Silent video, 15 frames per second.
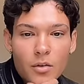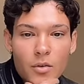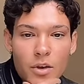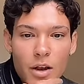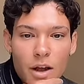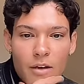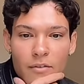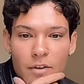You
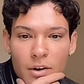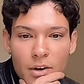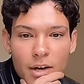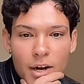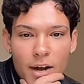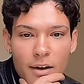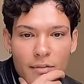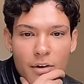never,
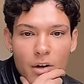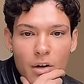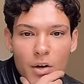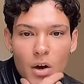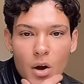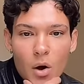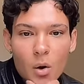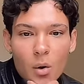never
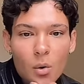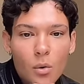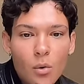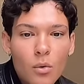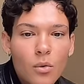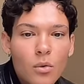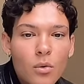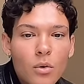know.
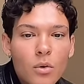